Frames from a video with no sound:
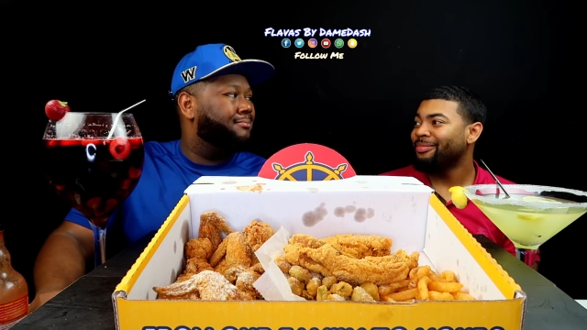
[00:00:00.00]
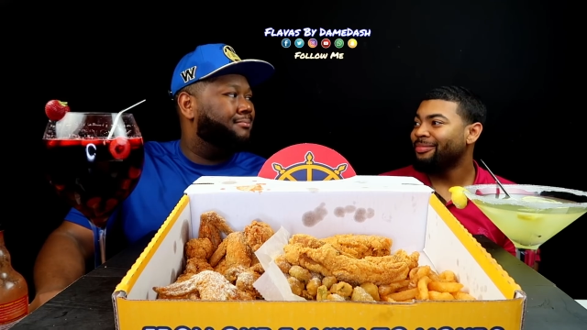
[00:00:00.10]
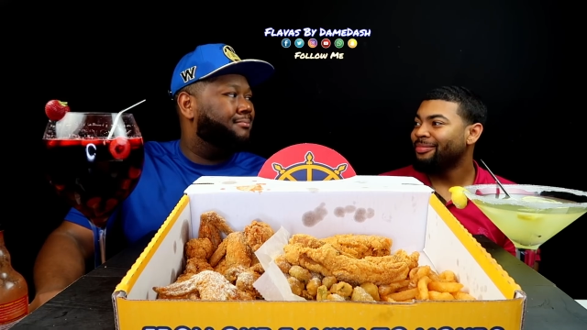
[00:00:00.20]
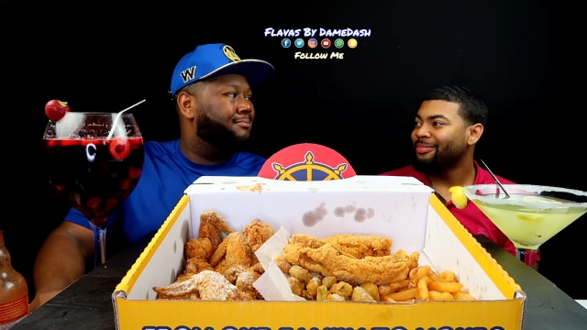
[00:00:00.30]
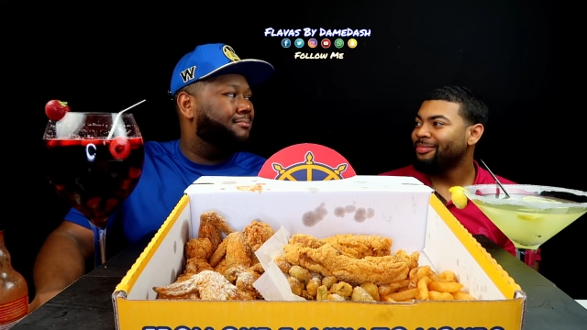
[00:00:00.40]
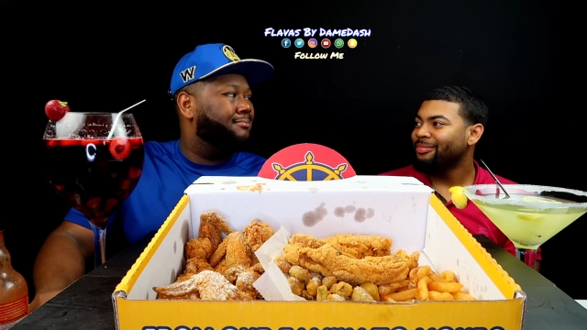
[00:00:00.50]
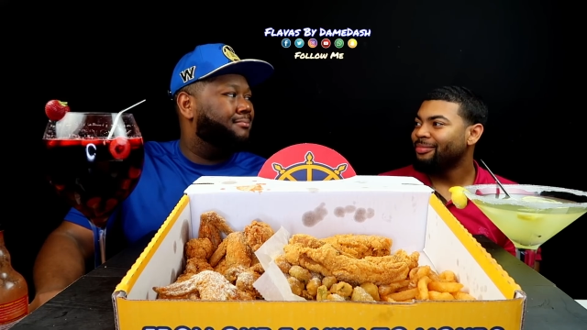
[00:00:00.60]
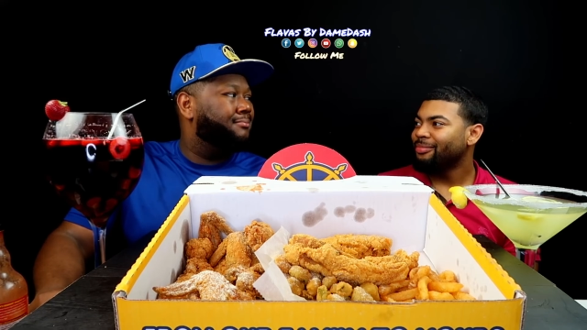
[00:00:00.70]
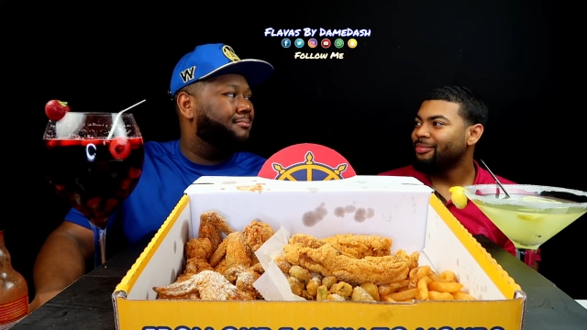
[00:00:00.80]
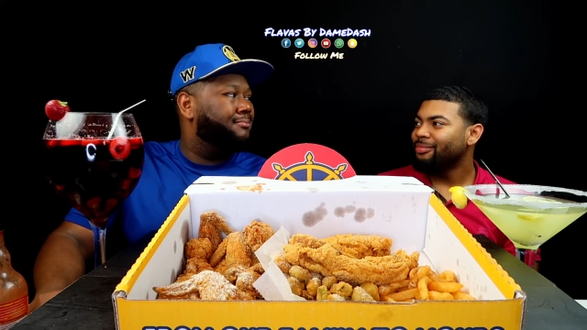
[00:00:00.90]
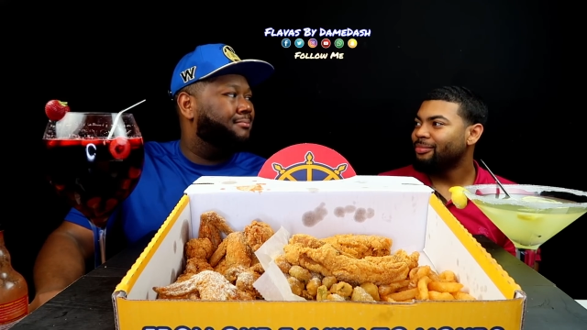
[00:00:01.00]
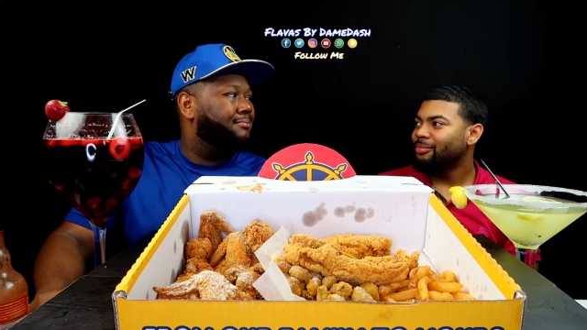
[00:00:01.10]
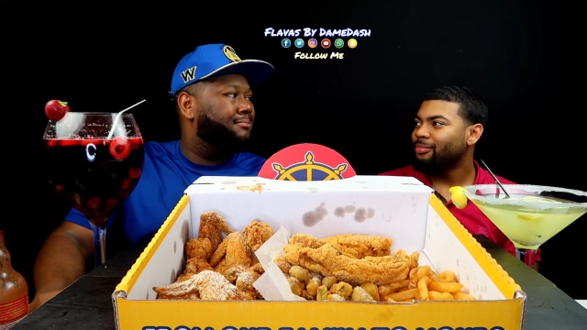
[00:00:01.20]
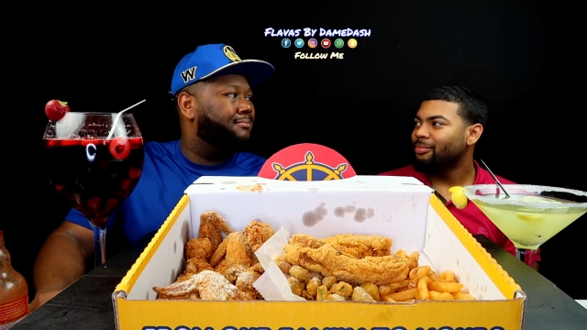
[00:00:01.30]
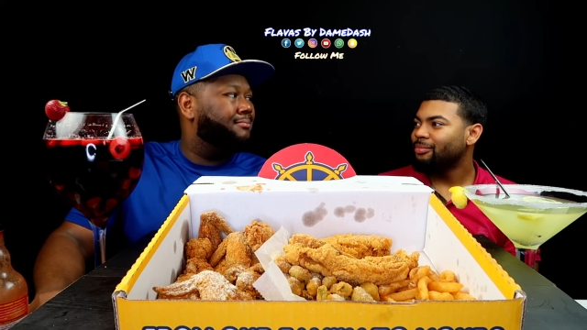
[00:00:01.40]

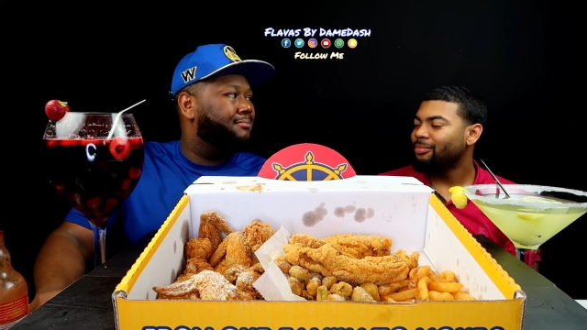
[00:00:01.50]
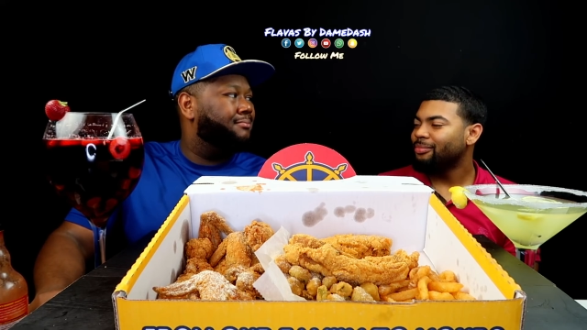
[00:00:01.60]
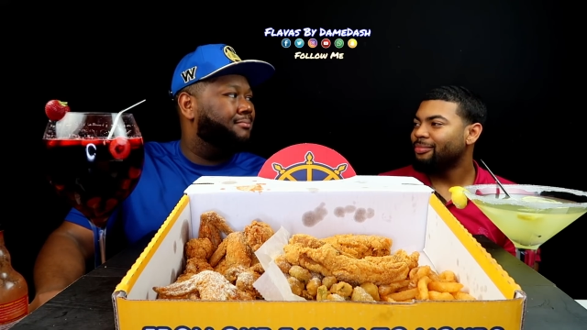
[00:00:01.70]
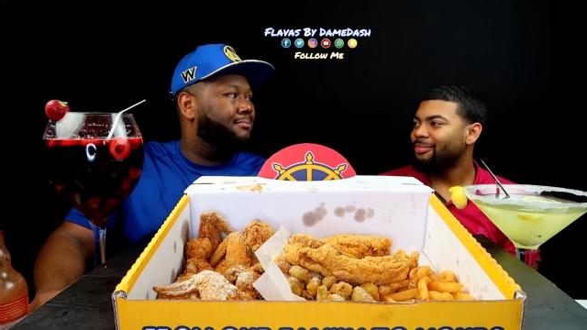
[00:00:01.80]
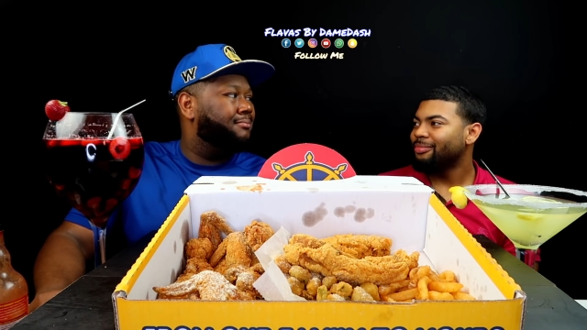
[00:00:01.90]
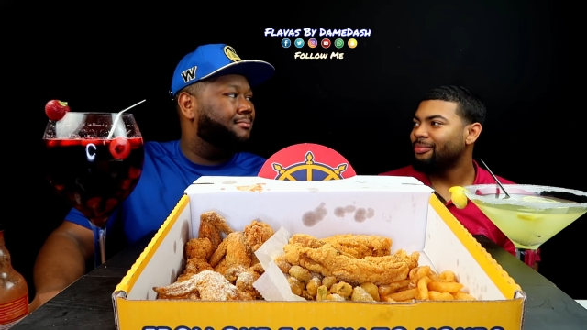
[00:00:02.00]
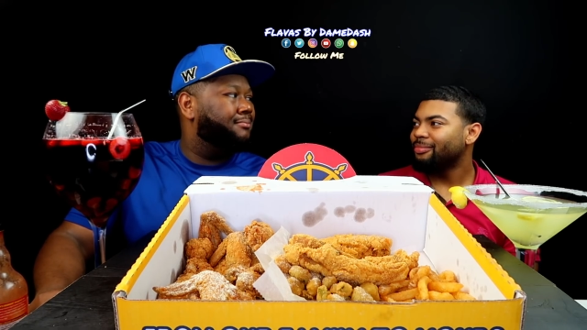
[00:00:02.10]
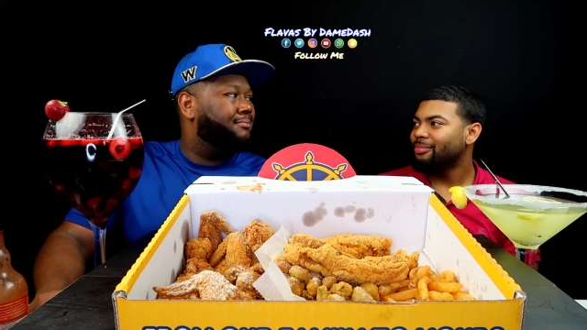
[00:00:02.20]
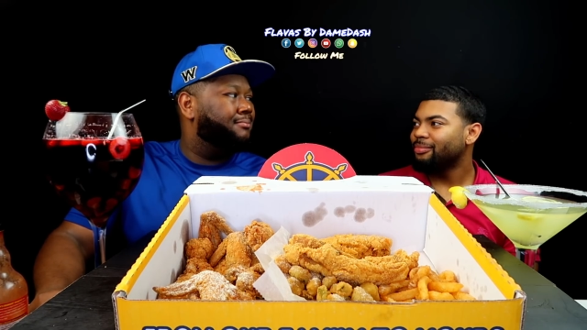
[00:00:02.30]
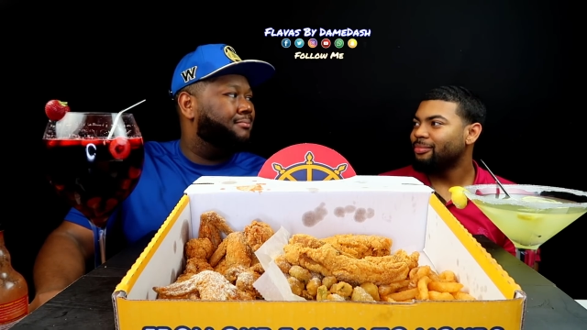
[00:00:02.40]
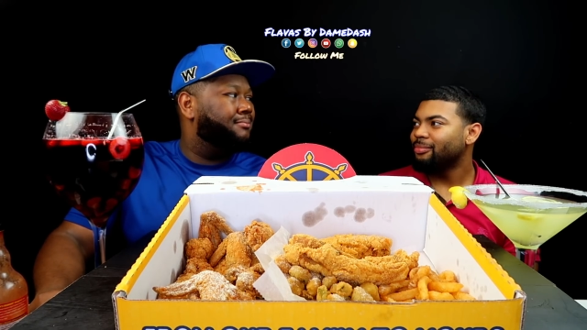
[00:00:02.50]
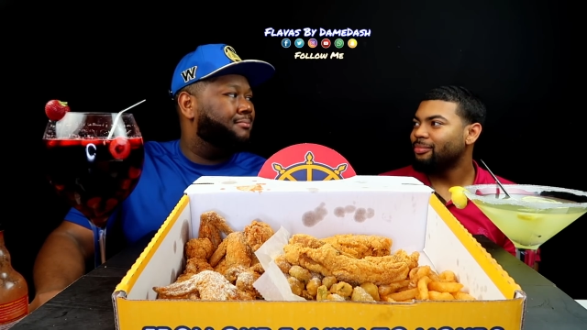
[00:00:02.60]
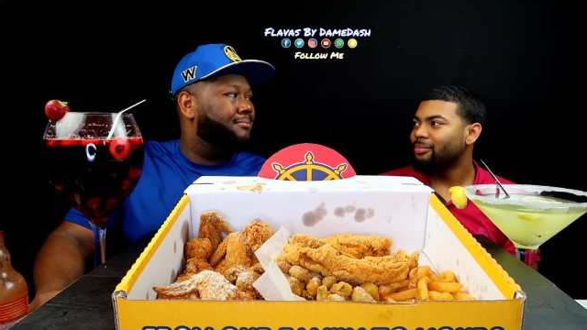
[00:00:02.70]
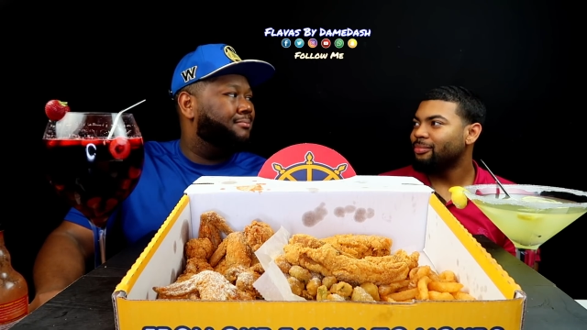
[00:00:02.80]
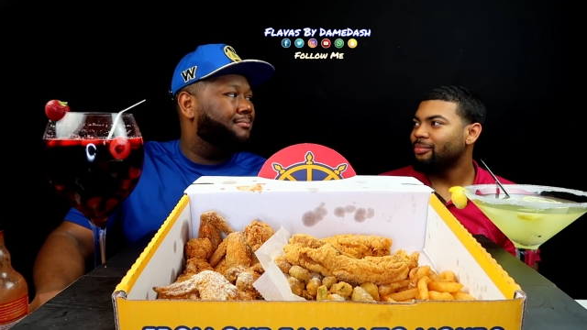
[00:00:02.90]

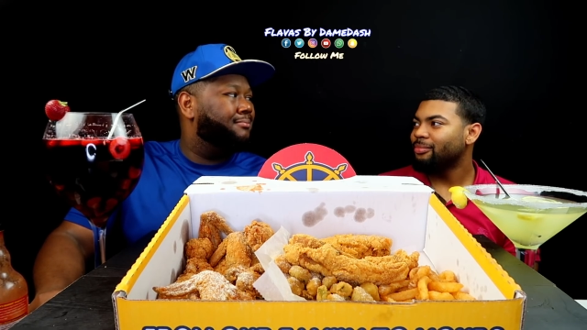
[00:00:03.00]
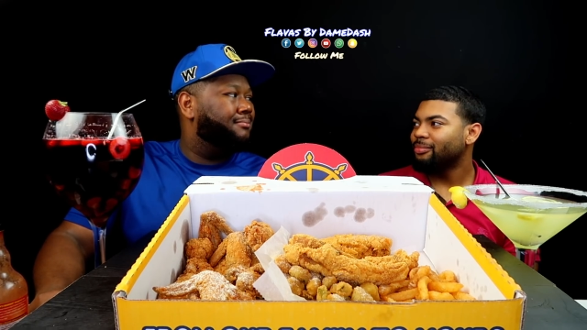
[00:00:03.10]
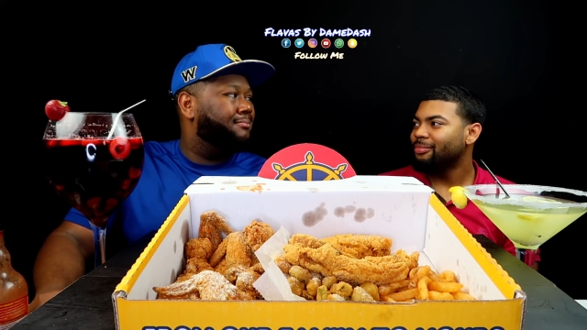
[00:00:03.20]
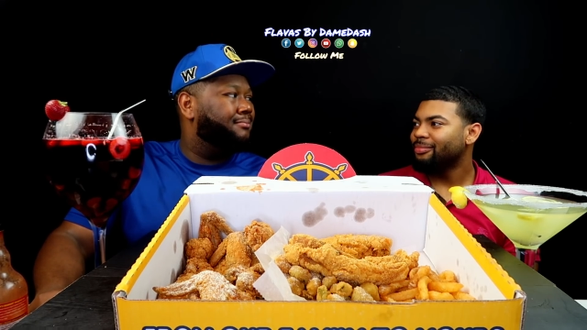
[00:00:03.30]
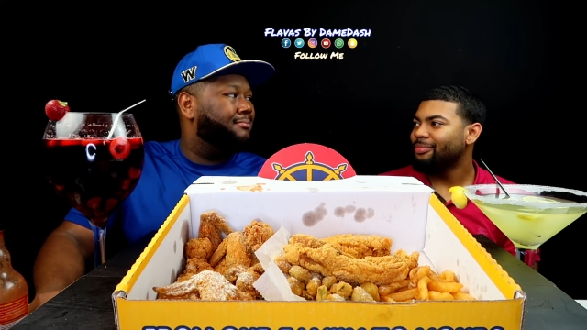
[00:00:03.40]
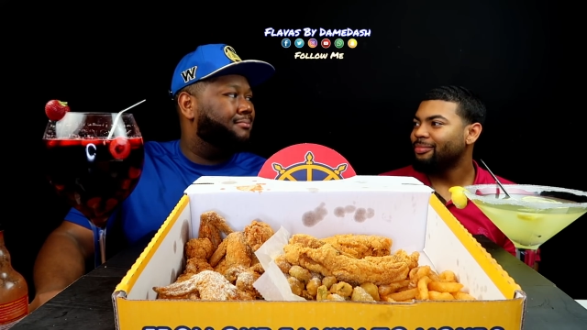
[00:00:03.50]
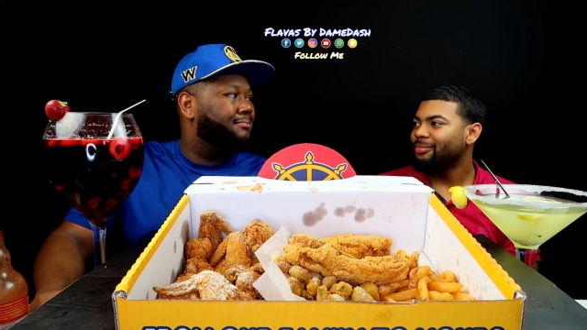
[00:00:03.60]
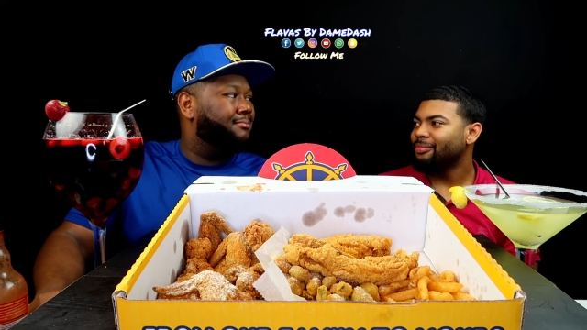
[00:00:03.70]
(no one is talking)